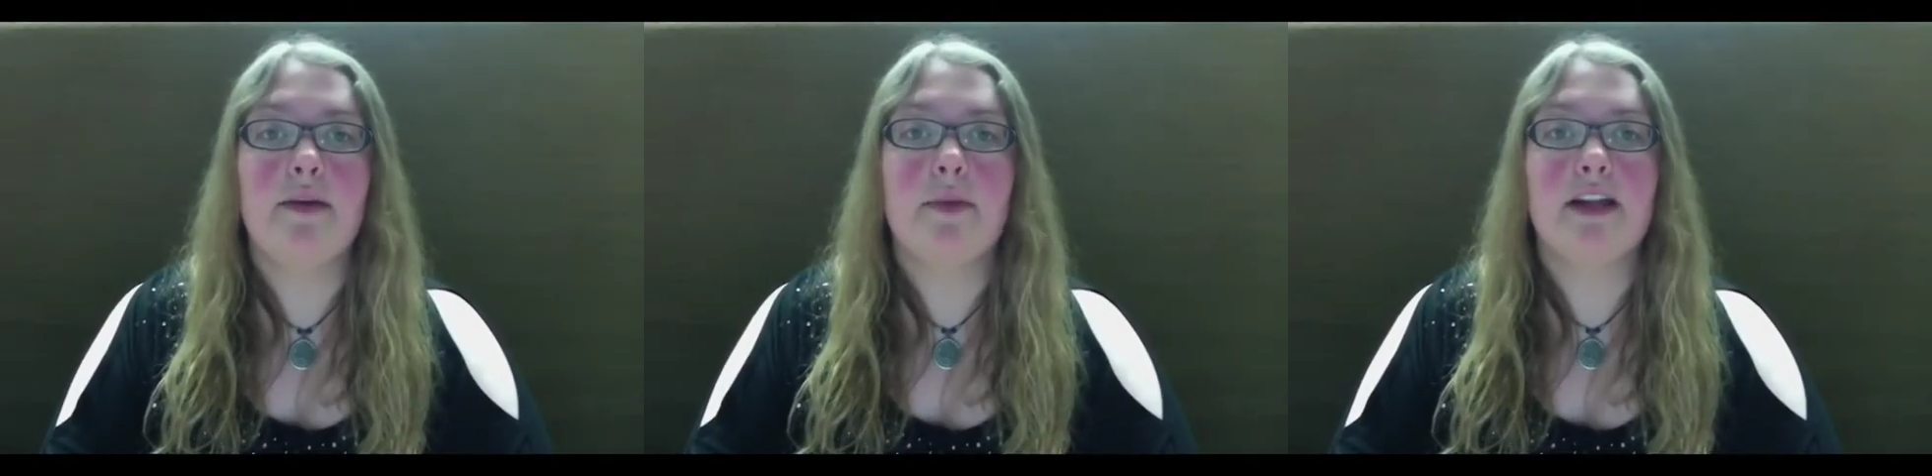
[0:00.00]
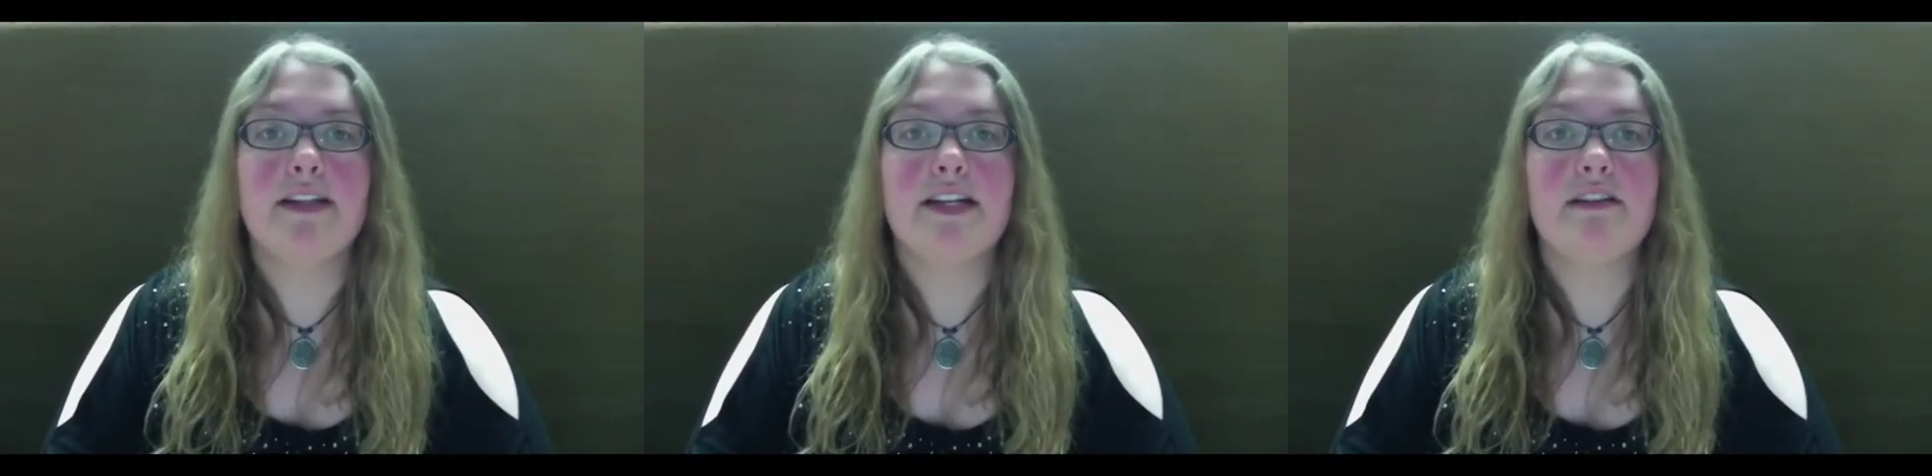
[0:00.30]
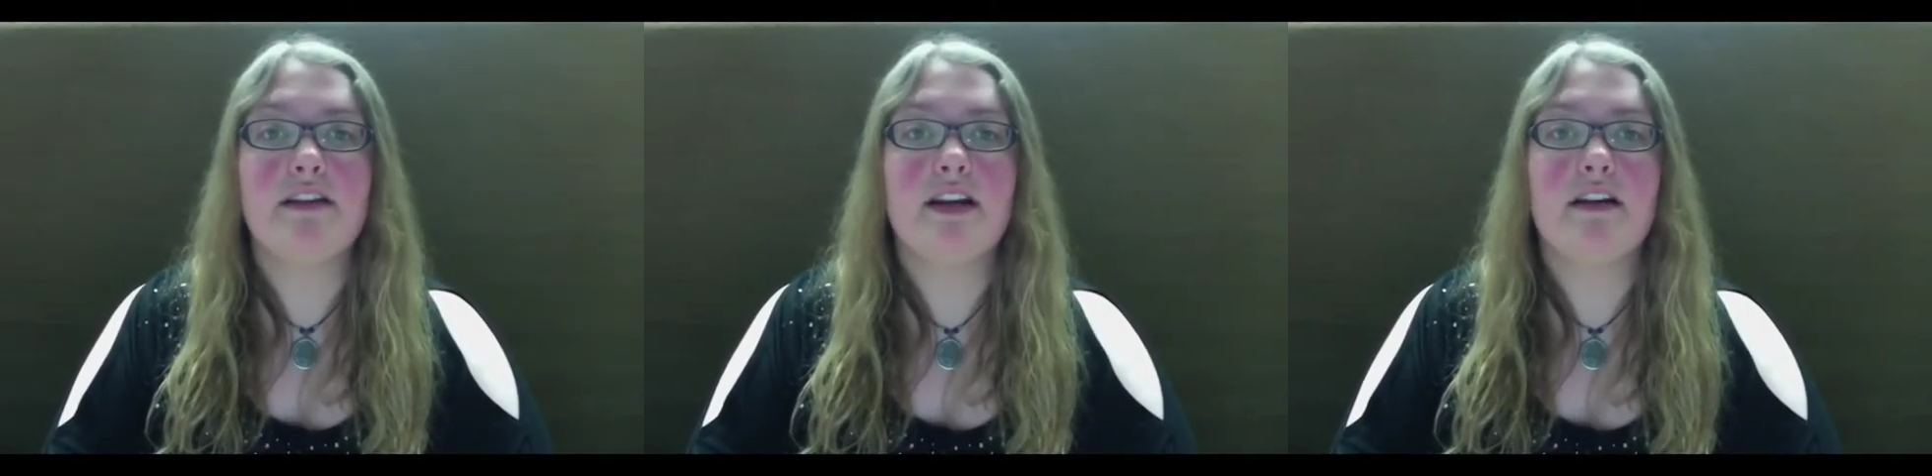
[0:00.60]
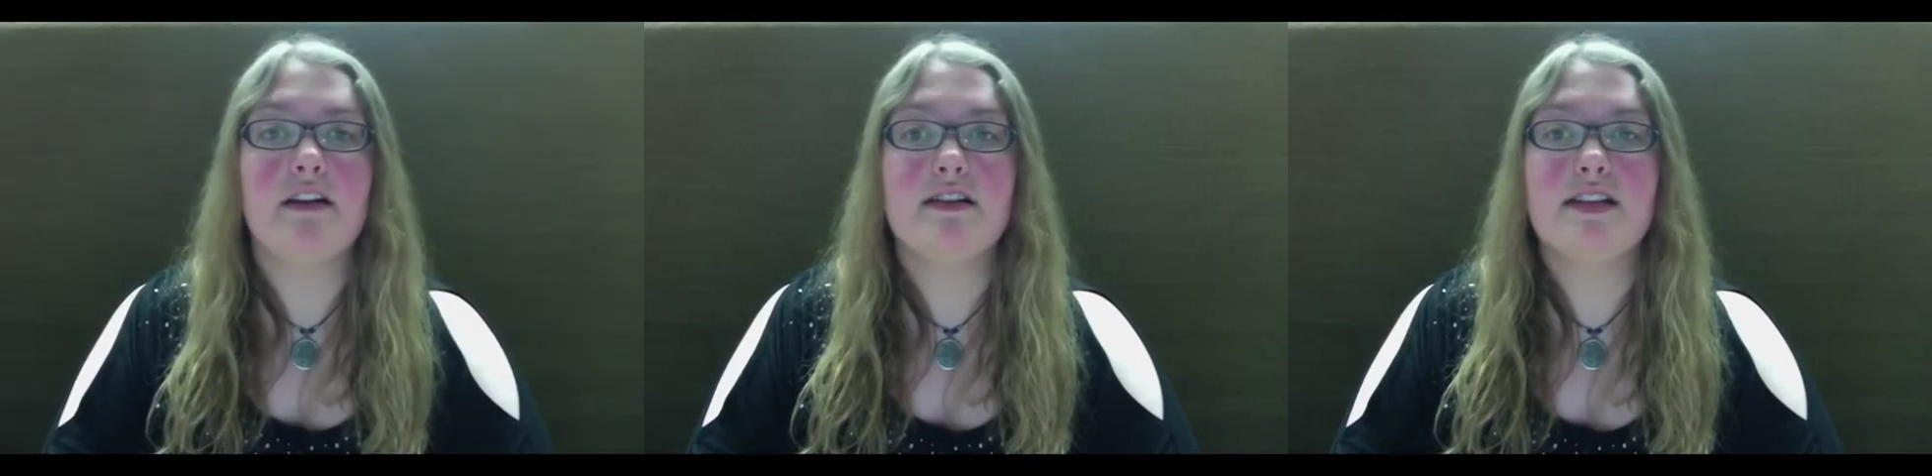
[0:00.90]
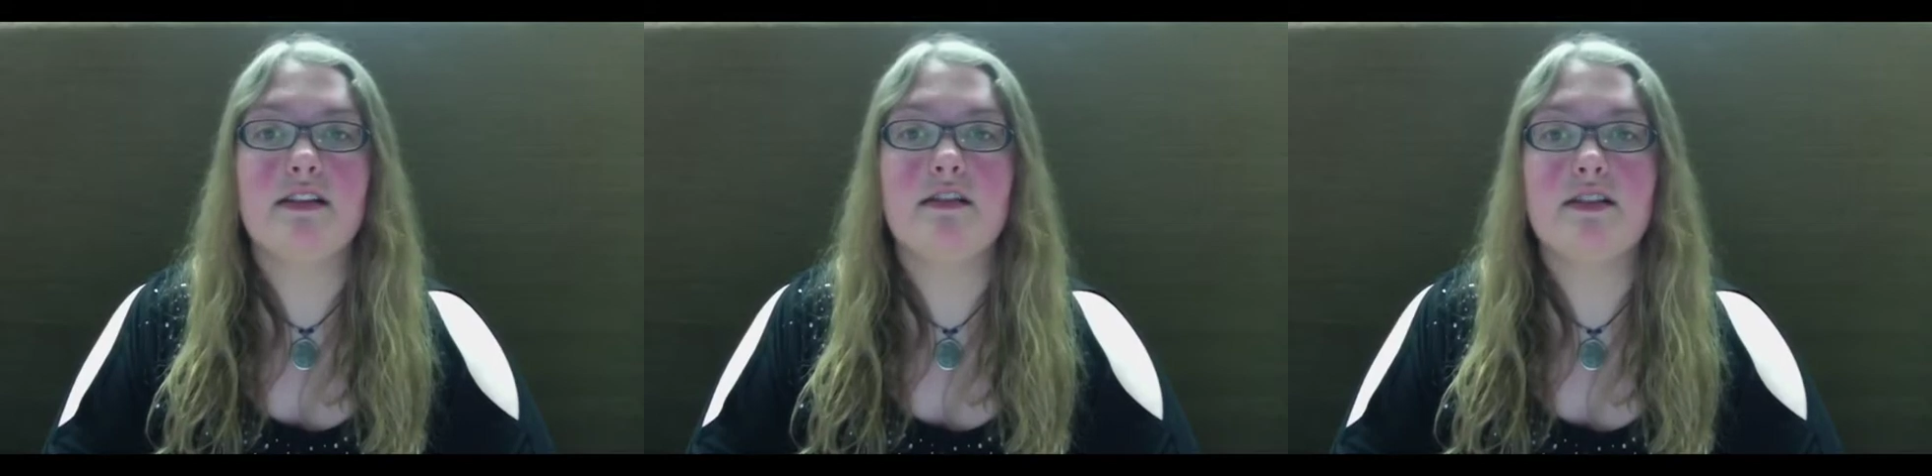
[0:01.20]
bacteria are
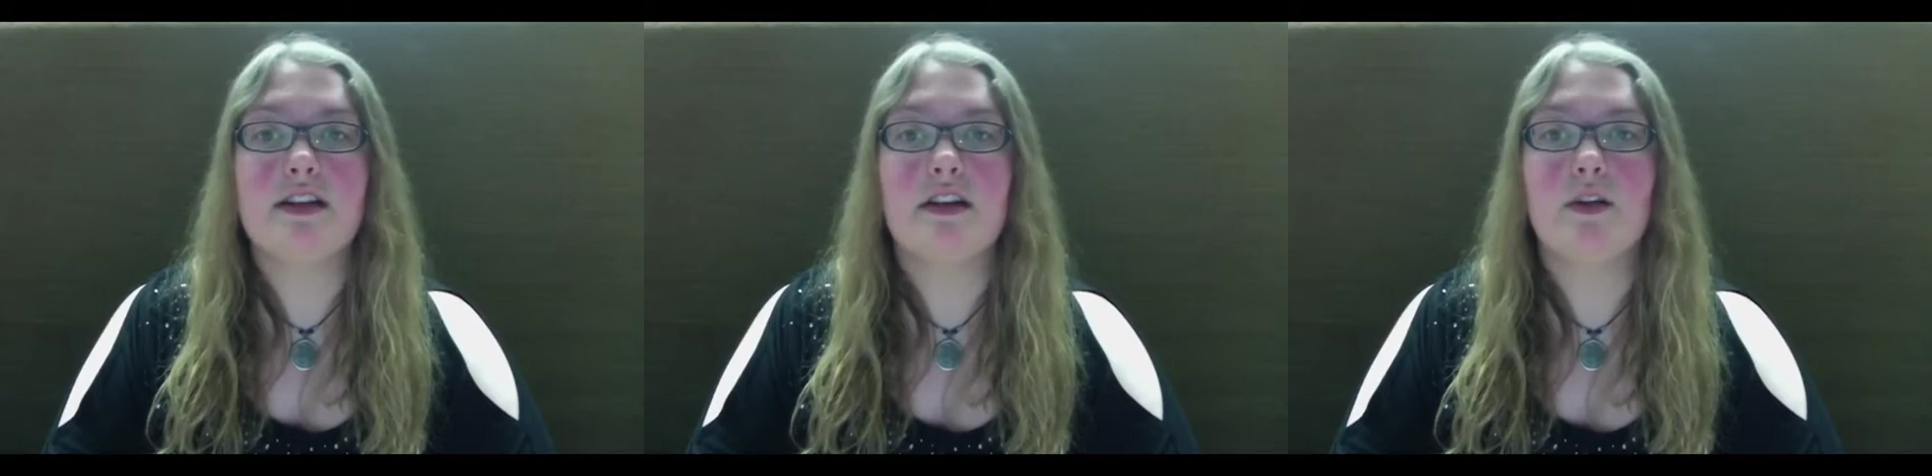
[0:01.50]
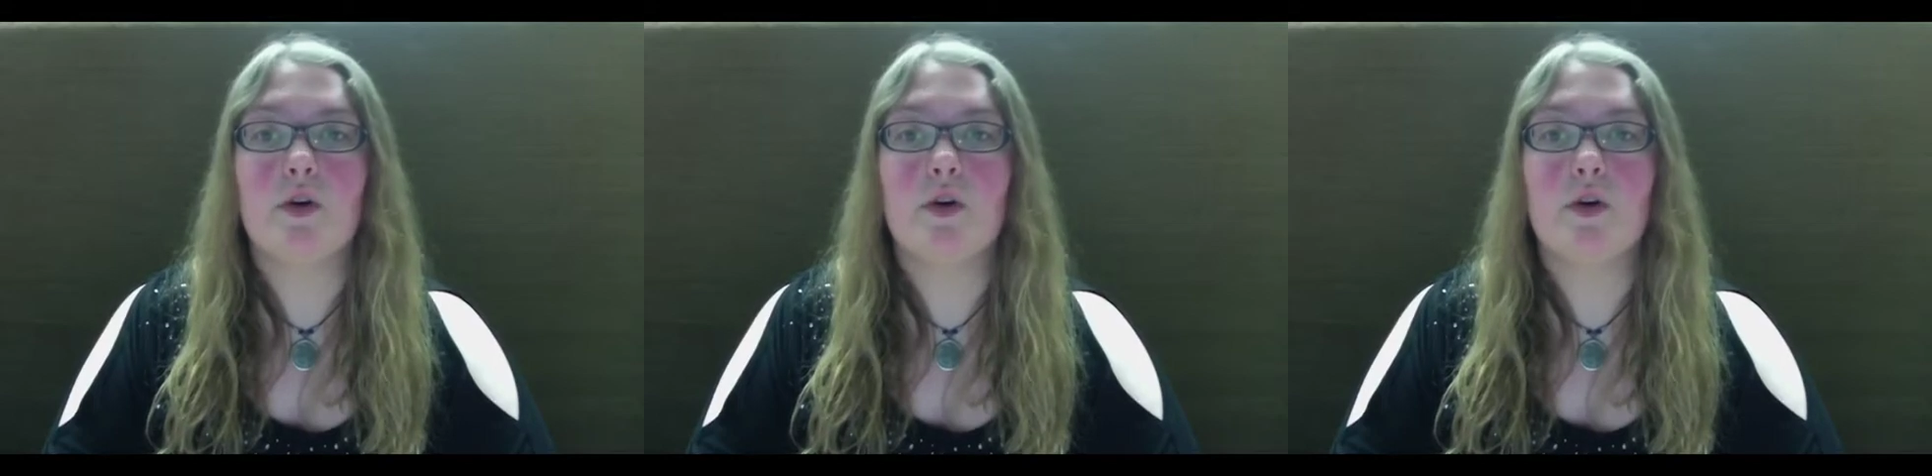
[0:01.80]
single-celled